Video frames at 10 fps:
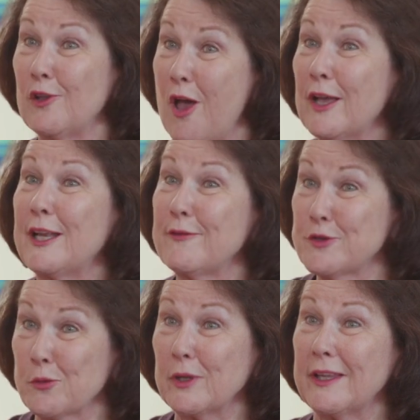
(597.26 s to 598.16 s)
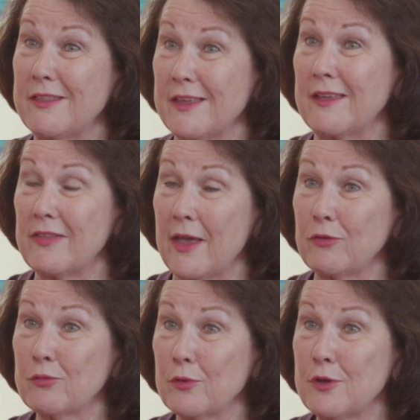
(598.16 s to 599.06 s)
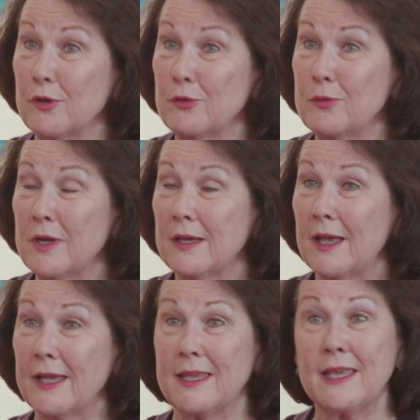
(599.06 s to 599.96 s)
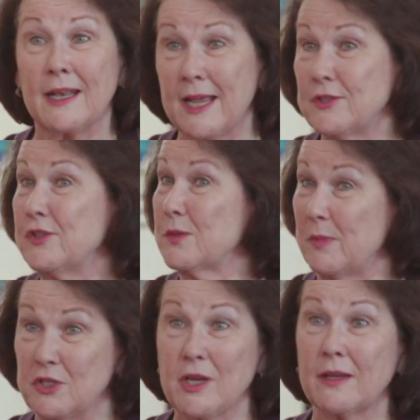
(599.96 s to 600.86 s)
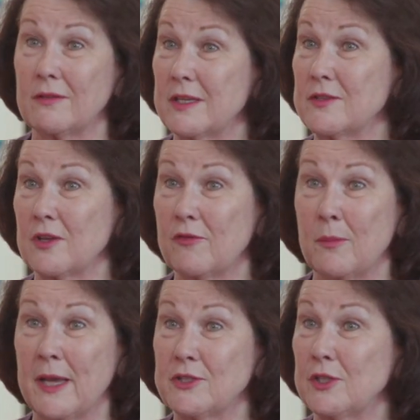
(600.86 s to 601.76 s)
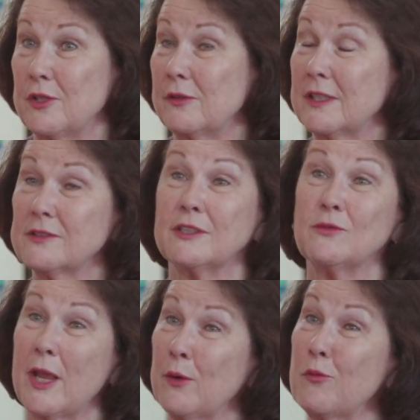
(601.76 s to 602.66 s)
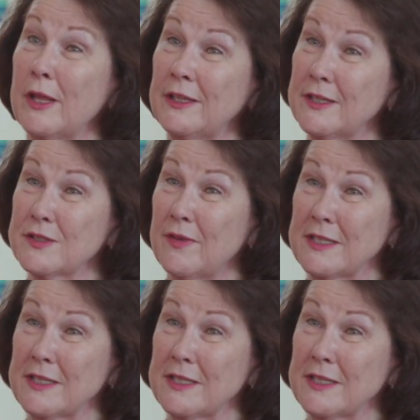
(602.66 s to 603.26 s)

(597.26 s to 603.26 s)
long enough to really think that through, again, I'd just be checking things off of my to-do list and running as